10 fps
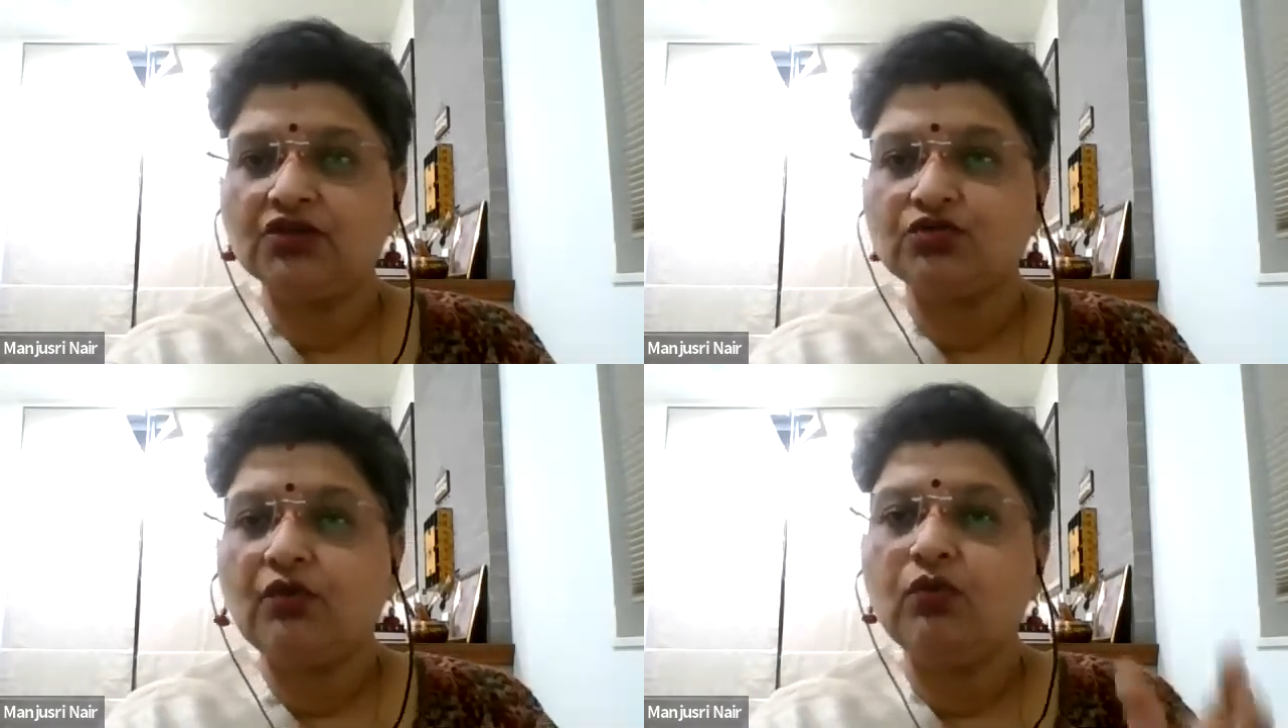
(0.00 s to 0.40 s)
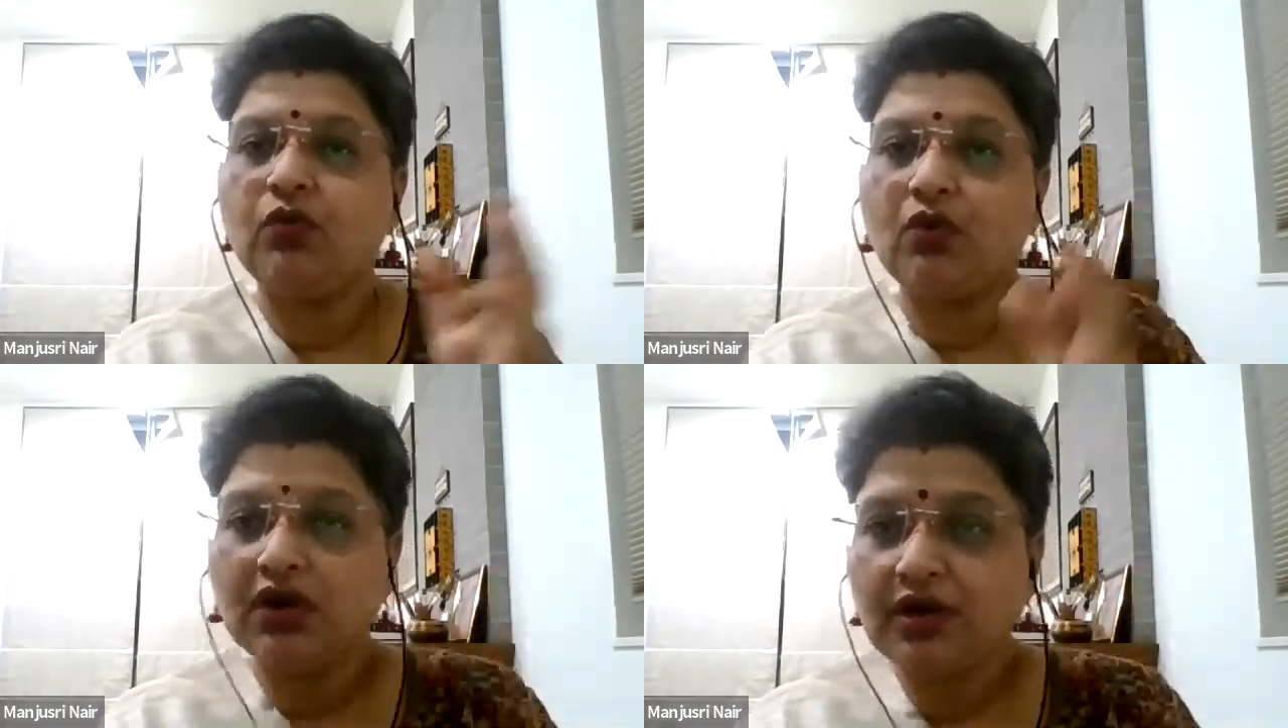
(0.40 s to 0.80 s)
So, I
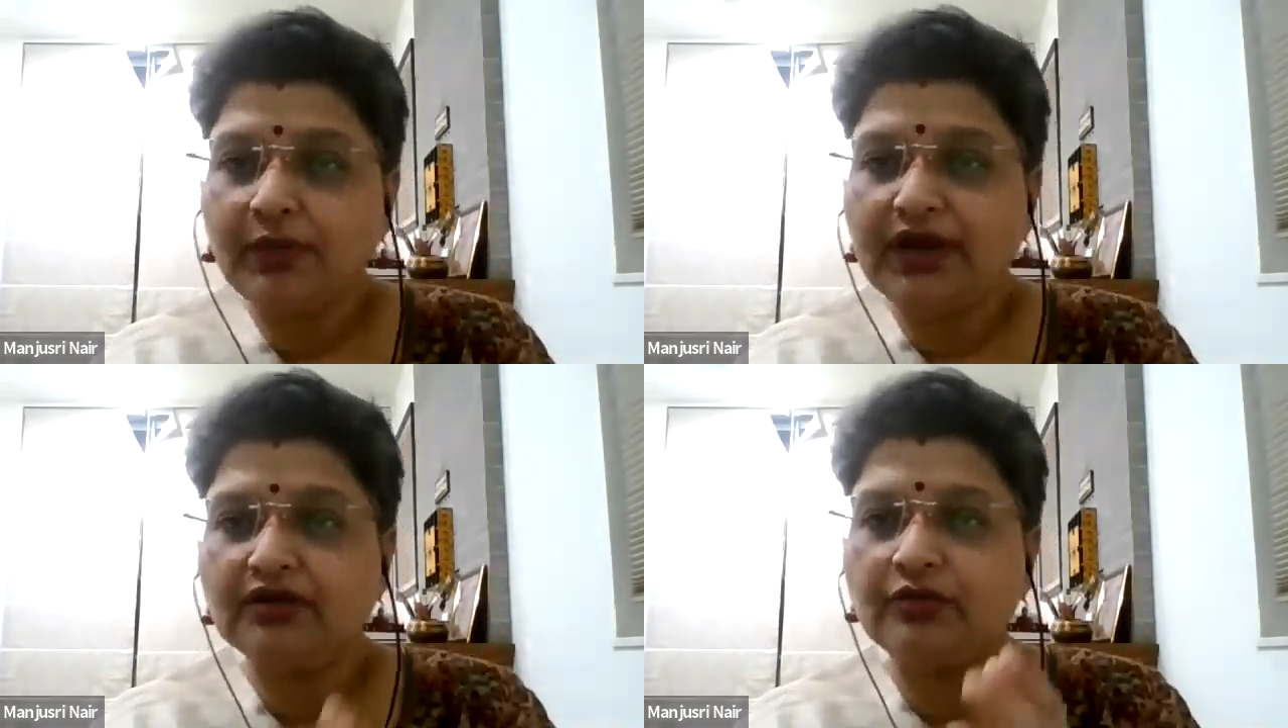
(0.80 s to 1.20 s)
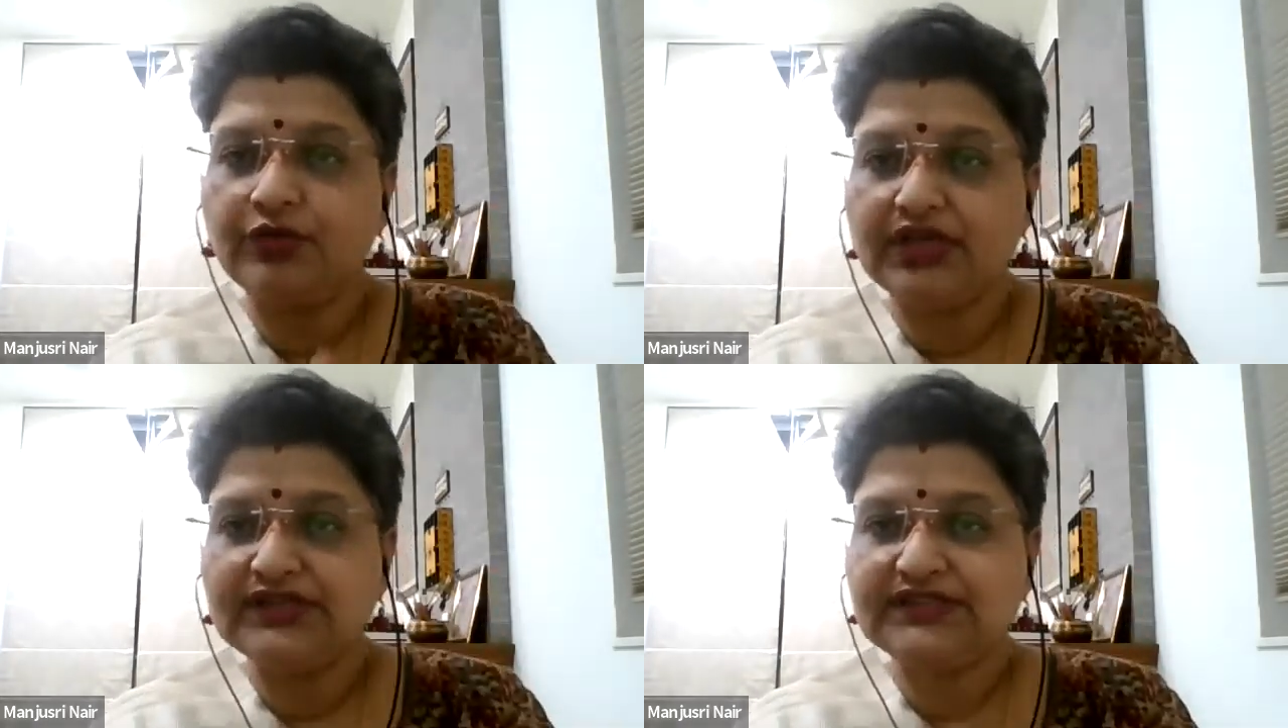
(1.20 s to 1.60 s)
woke up at the
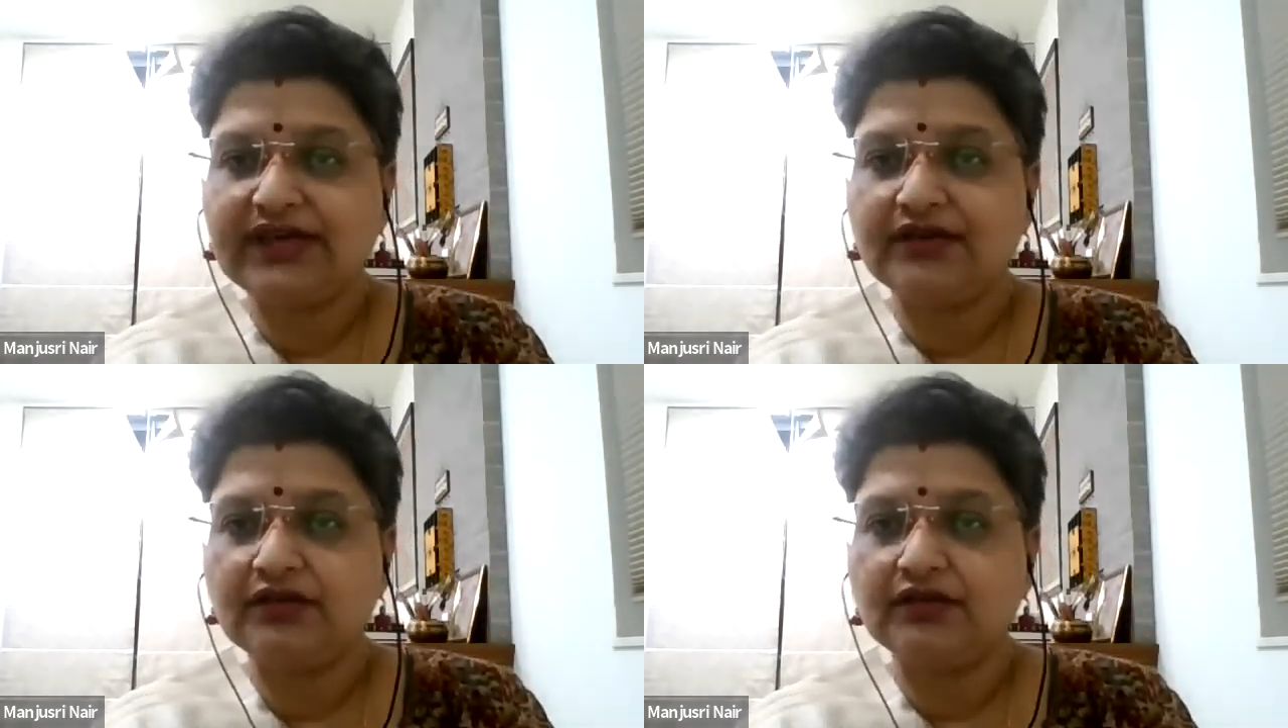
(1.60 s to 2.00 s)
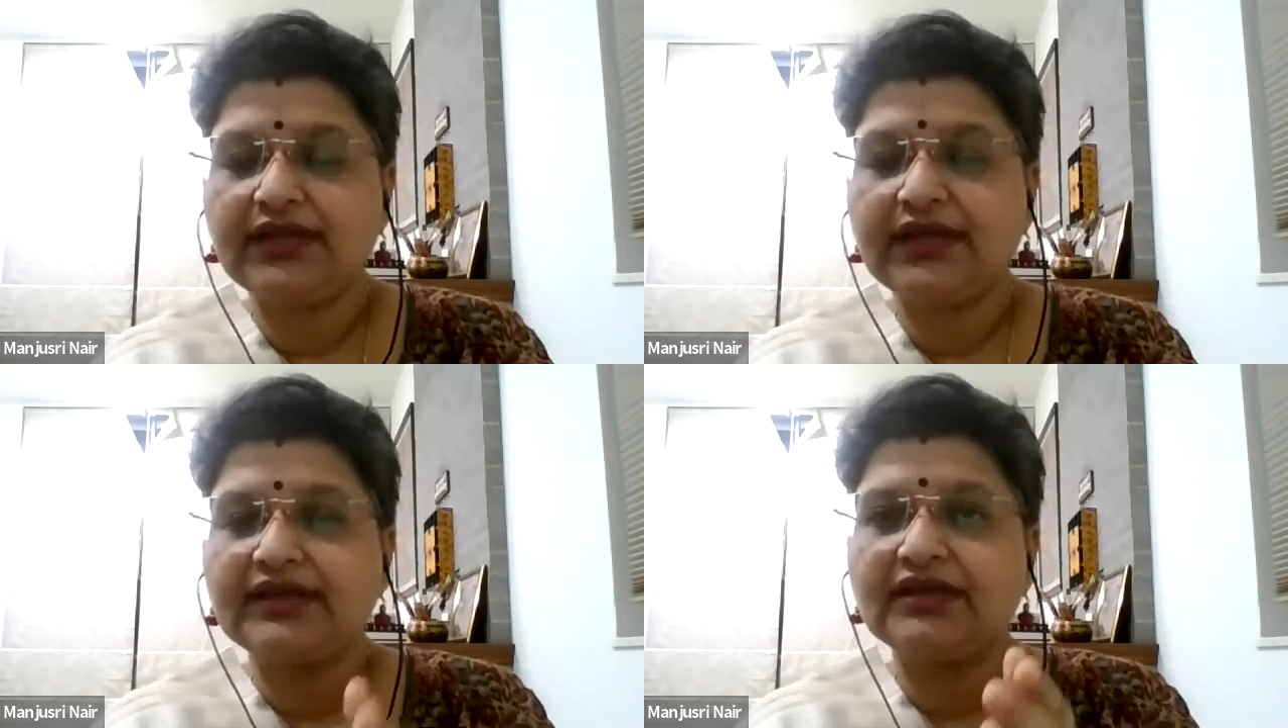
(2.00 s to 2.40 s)
brain cycle
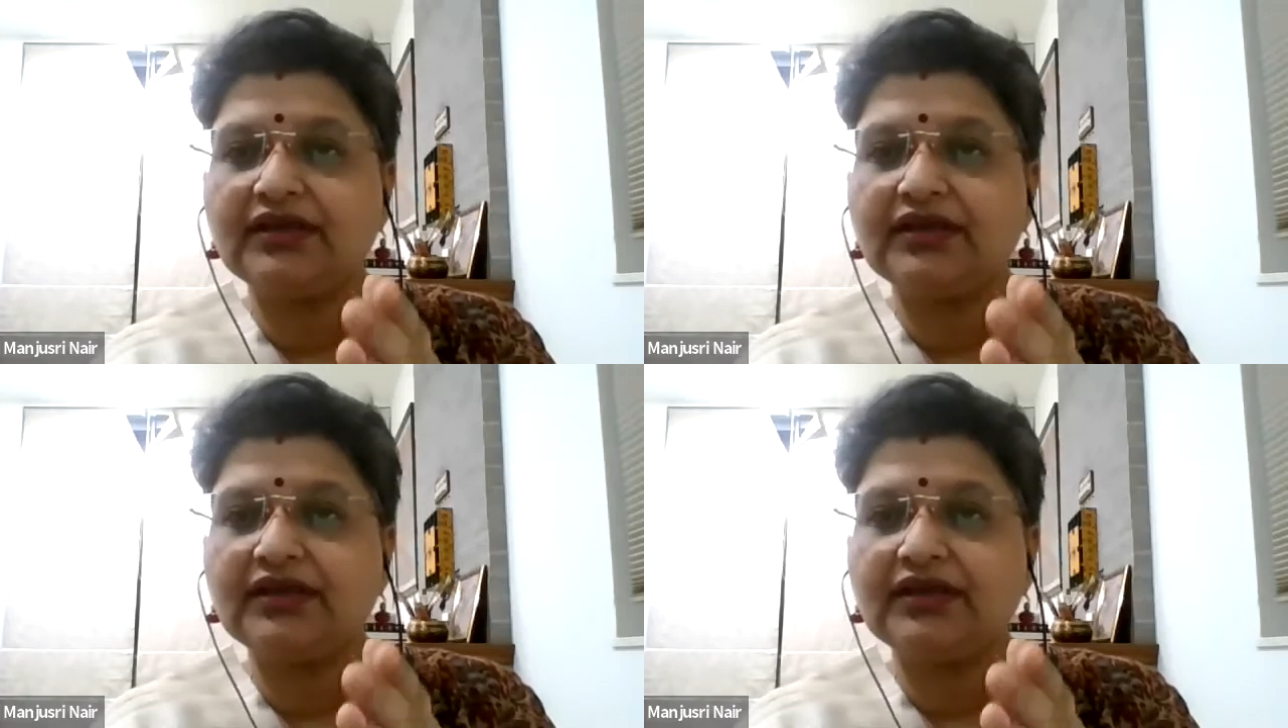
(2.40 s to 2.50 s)
that